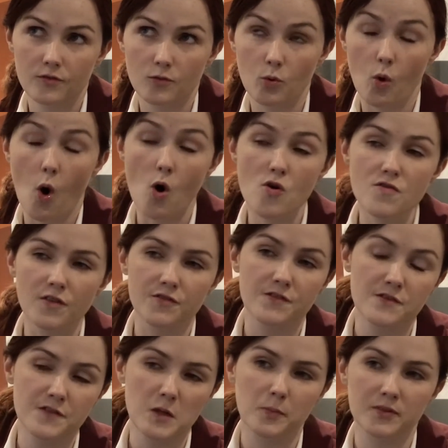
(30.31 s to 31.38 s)
or over
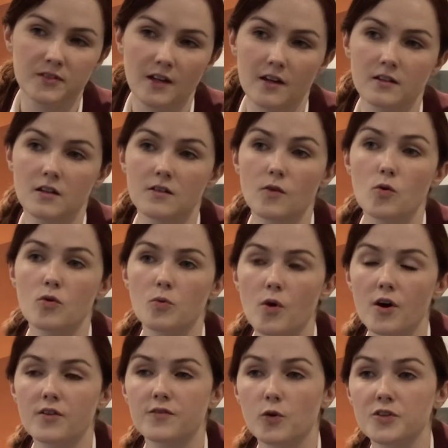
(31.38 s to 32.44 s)
50% of all the
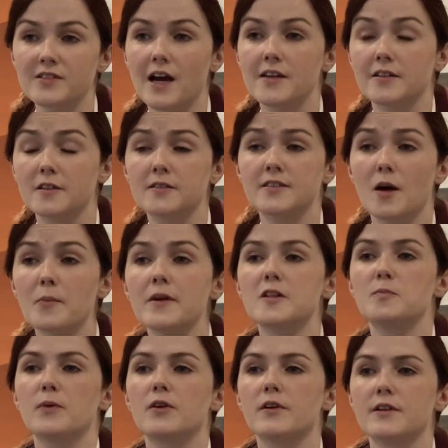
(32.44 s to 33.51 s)
workforce has some
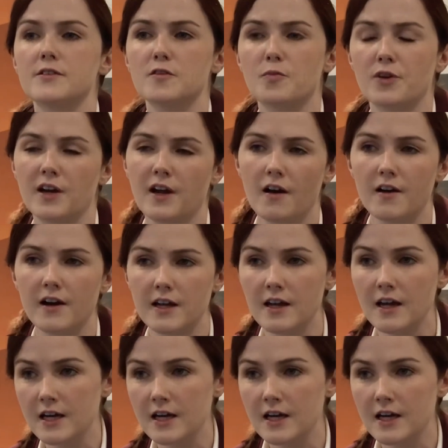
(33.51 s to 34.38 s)
experience of precarity.